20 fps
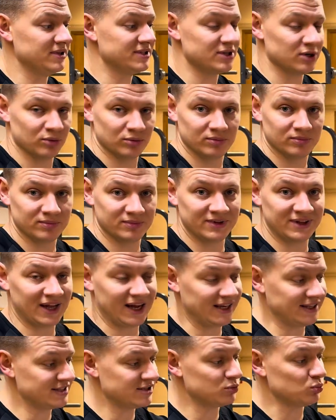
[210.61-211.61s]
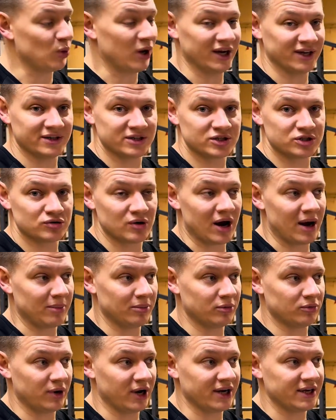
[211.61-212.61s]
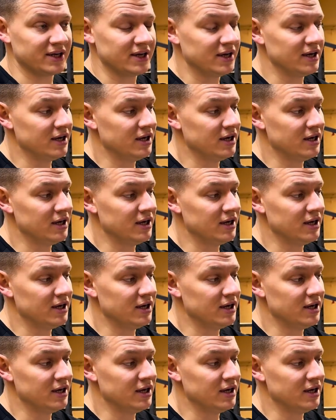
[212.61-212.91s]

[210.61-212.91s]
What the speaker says: So that's why the strap, right?